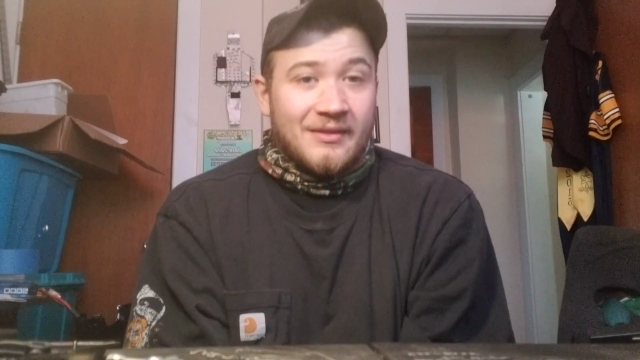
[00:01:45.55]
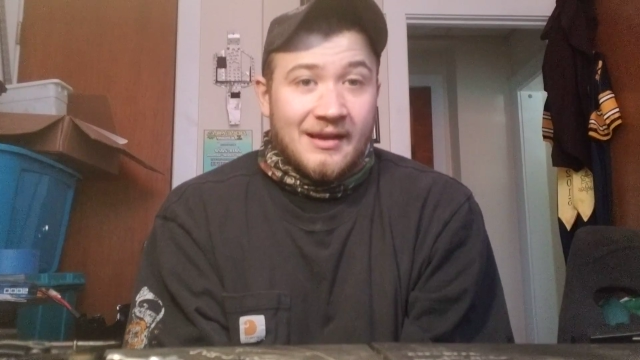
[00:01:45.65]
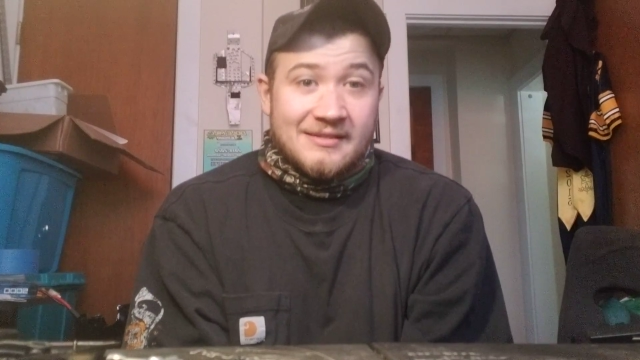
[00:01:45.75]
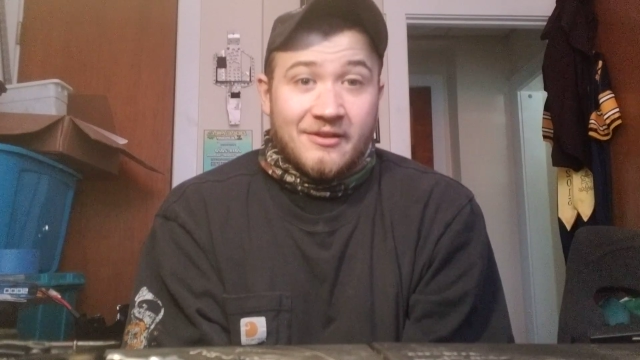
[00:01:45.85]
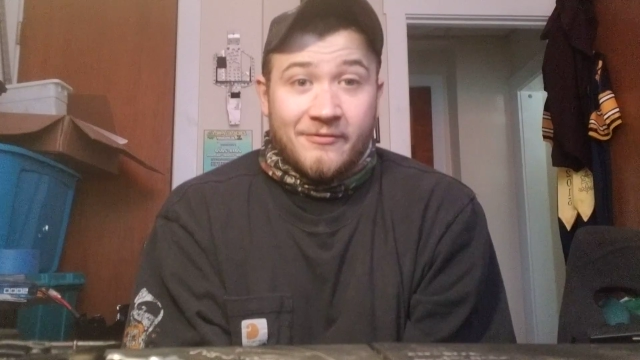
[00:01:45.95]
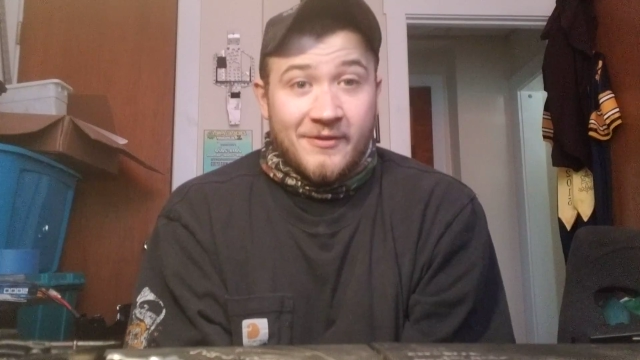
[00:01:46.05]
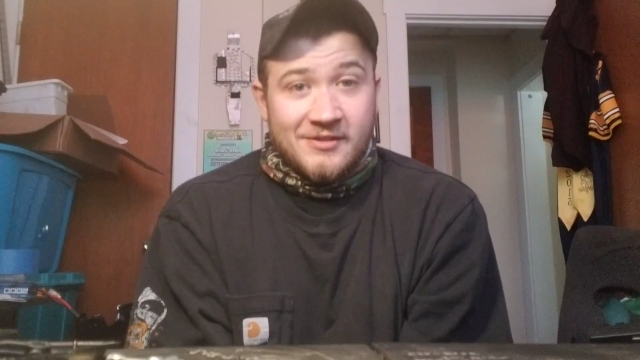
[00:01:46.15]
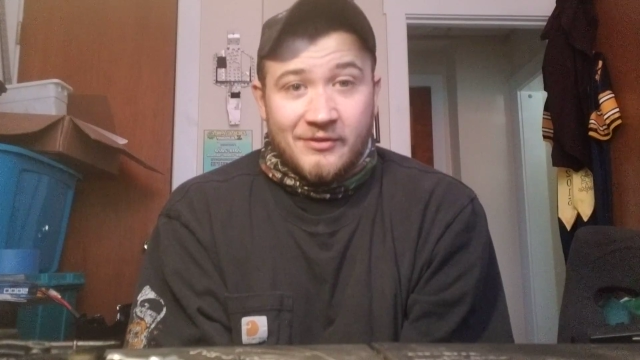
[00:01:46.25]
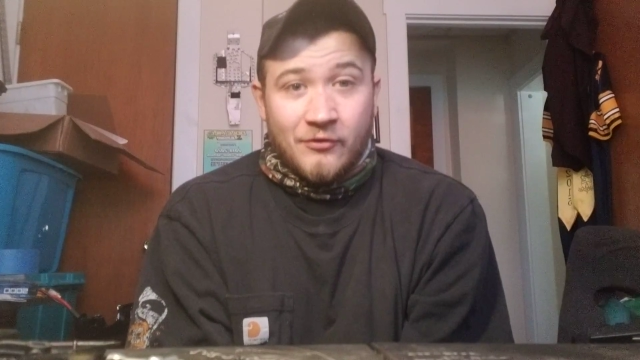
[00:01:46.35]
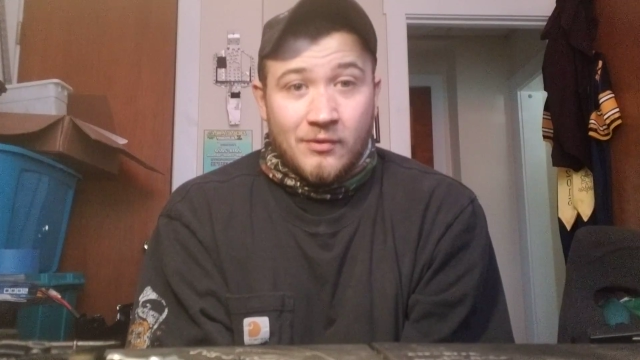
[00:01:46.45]
That's the
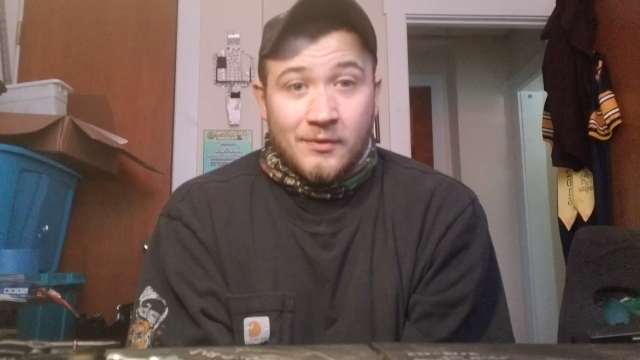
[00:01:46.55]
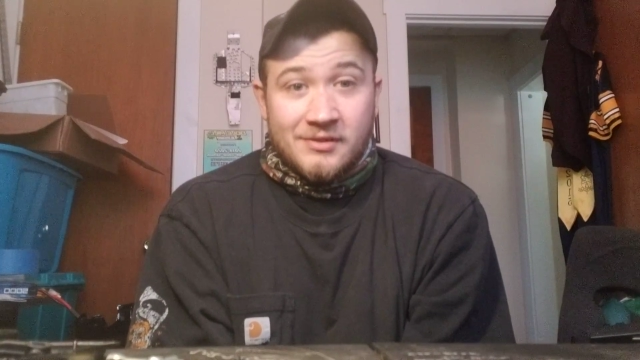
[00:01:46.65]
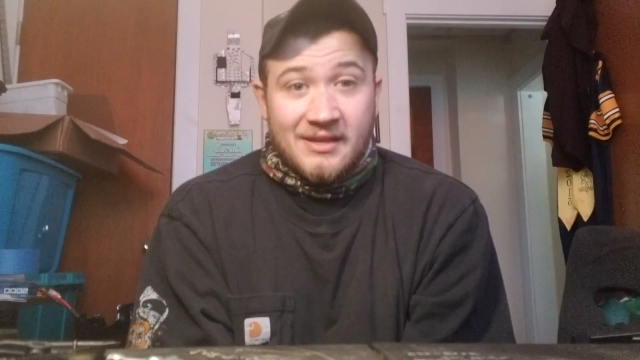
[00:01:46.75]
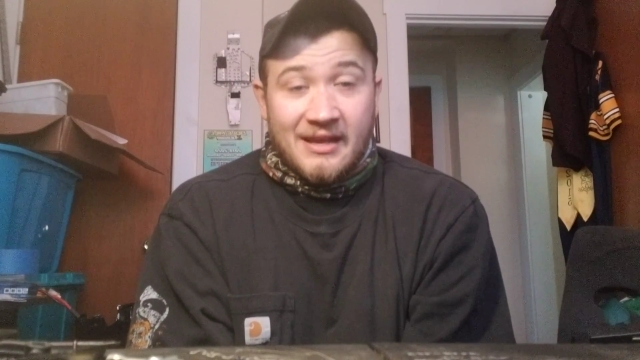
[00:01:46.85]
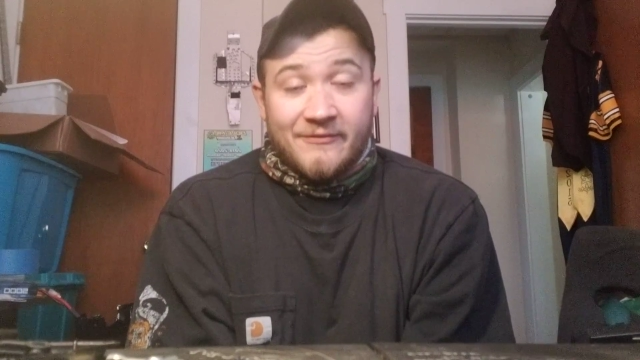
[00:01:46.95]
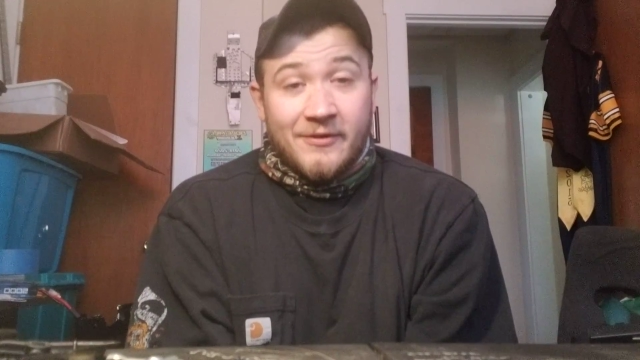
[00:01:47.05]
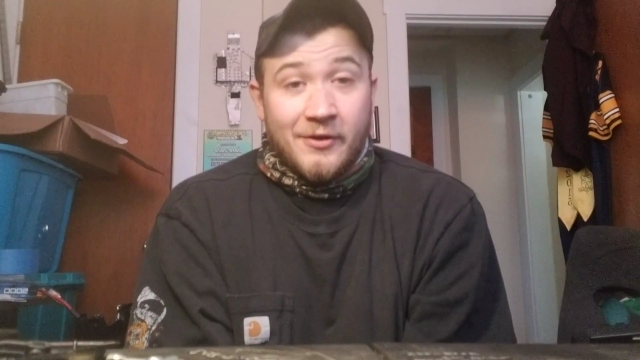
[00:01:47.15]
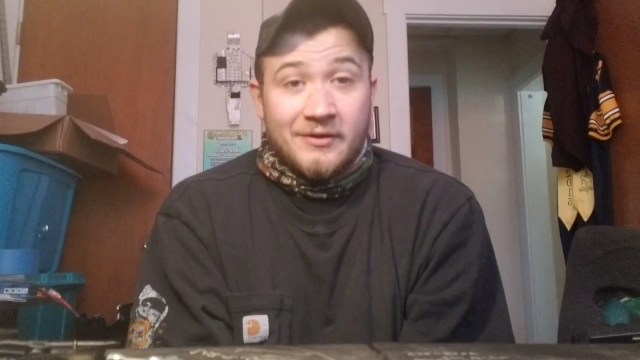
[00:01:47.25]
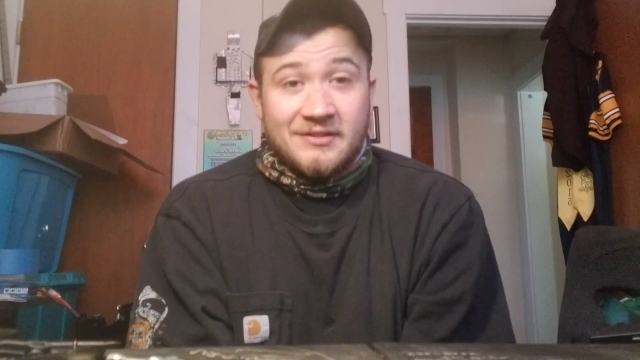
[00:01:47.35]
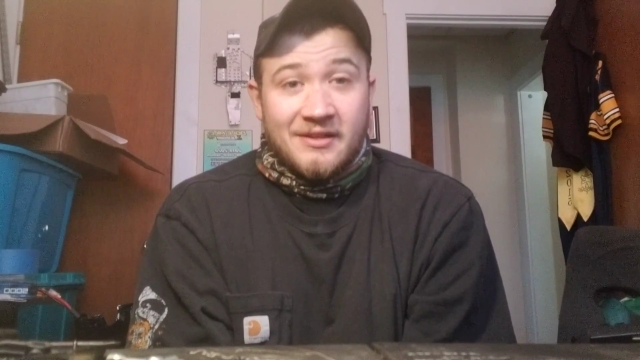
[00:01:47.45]
first and foremost thing. If you're
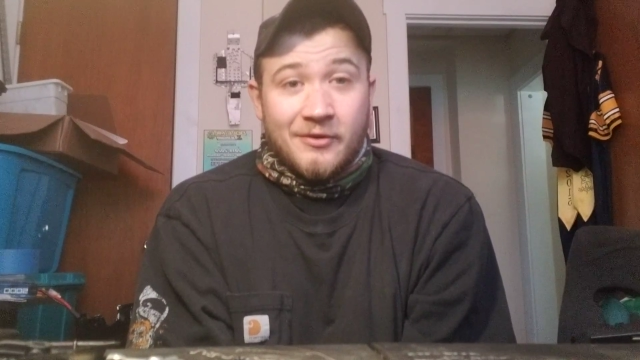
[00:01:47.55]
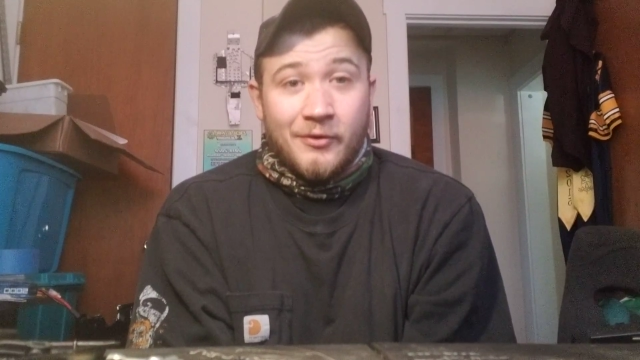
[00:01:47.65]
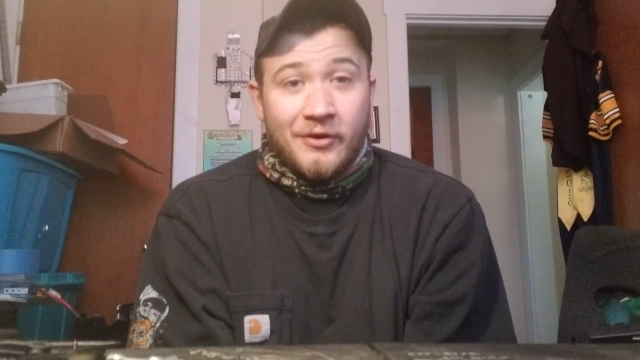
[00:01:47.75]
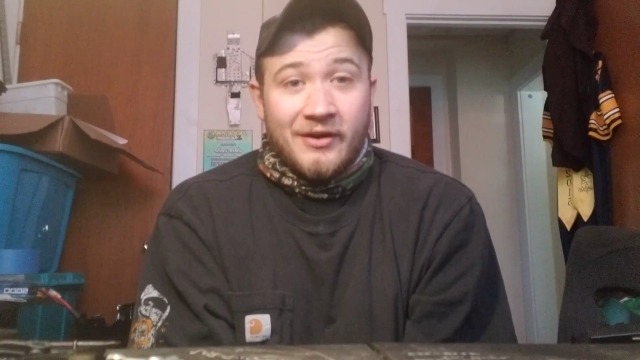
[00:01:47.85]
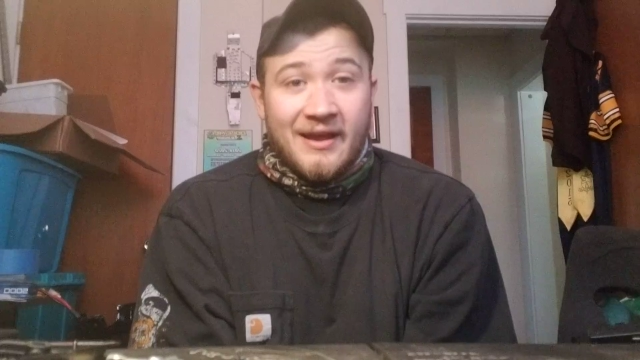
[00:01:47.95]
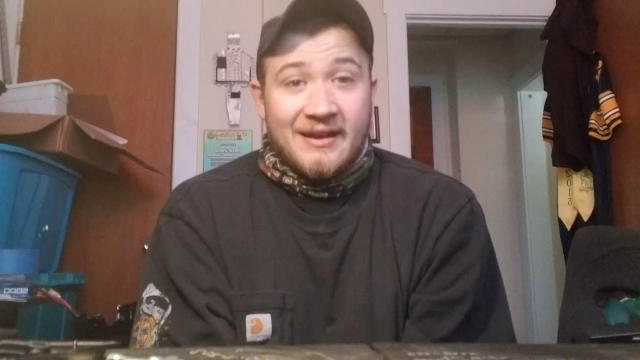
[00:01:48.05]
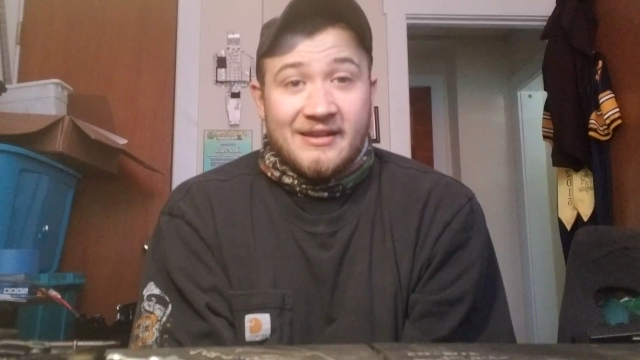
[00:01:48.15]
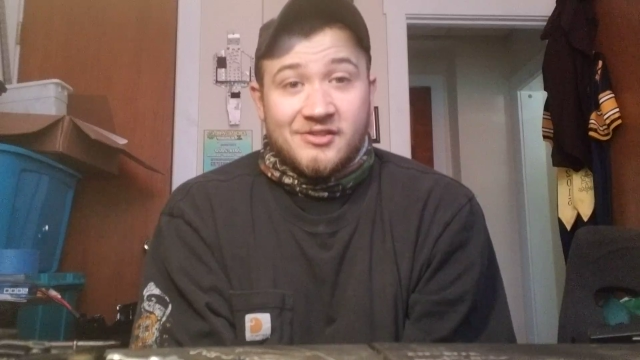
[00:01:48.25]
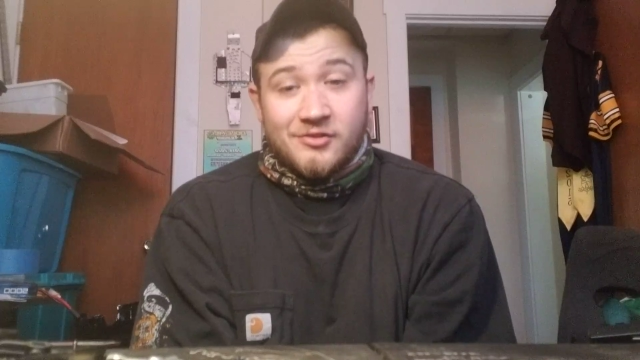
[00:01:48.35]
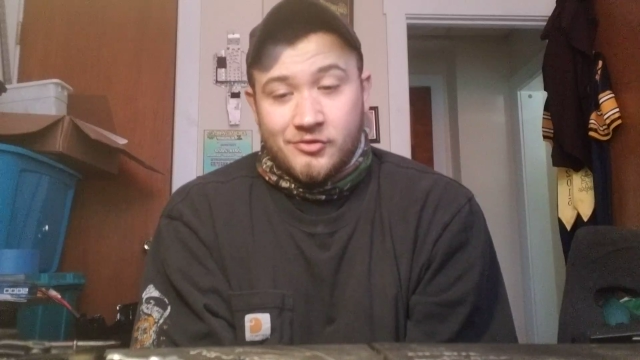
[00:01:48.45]
going to the corner and it's